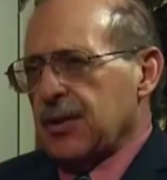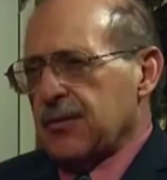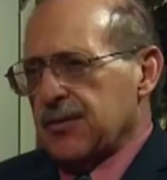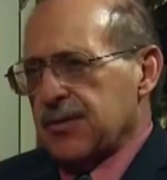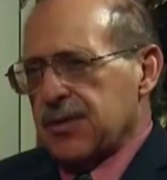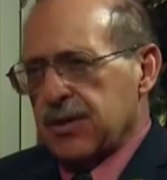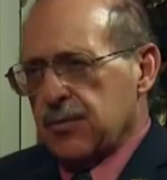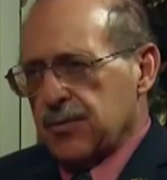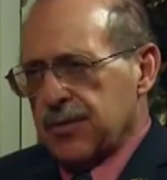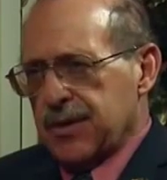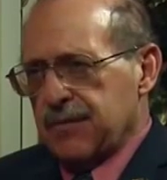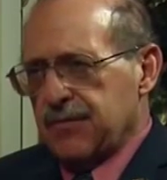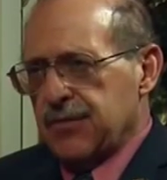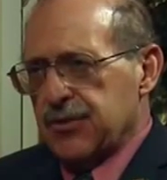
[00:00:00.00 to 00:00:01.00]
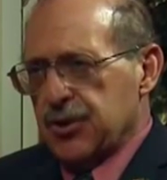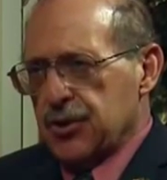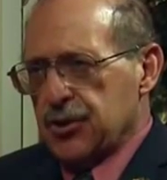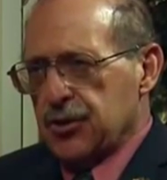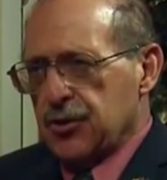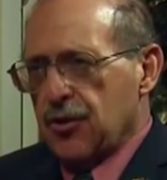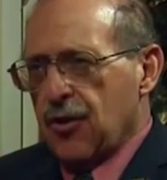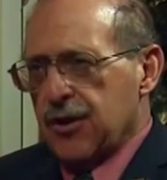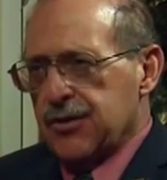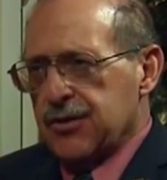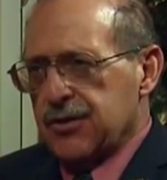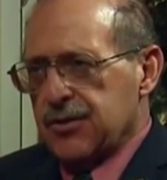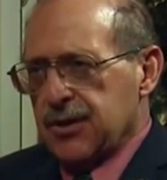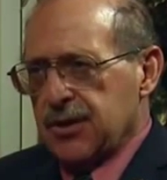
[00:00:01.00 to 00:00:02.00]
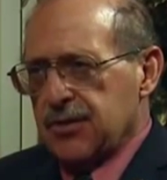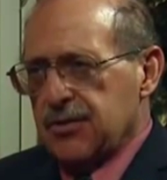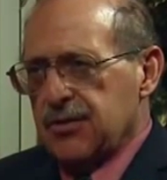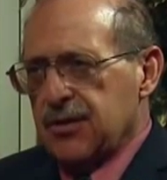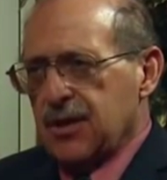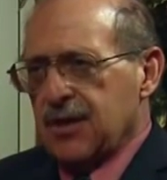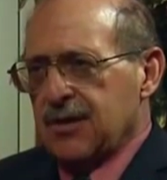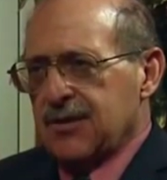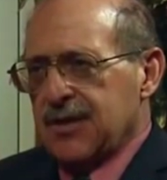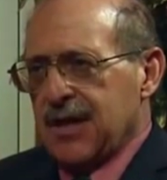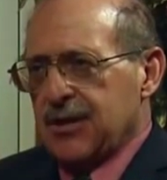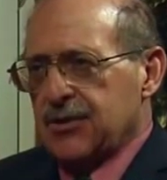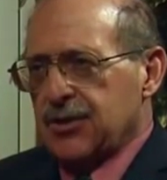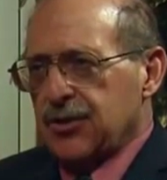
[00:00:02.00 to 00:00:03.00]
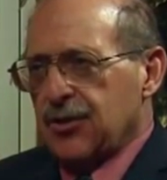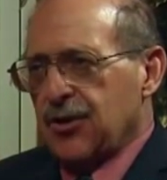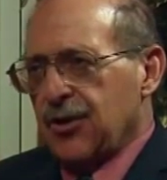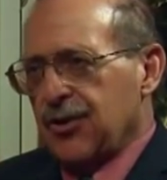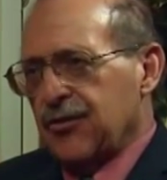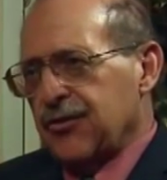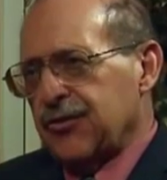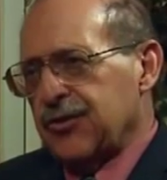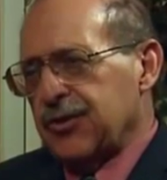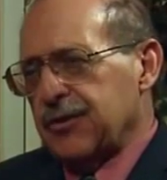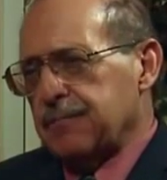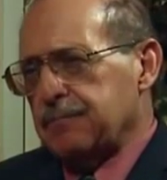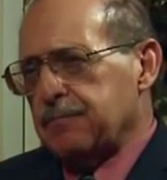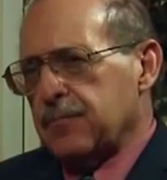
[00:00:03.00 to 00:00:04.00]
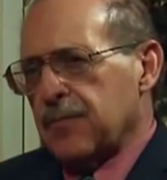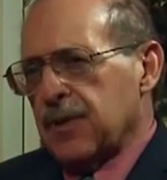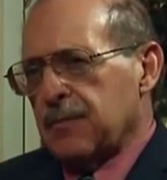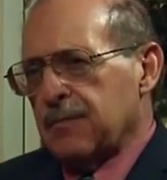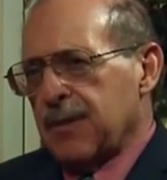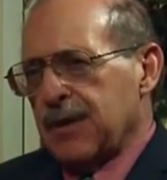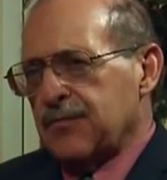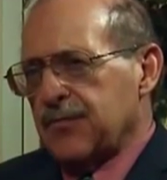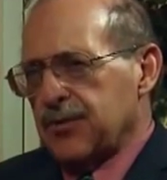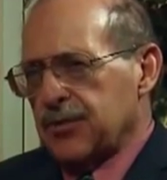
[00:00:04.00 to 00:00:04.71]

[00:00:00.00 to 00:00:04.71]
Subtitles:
Alzheimer's disease was a physician-caused disease actually caused by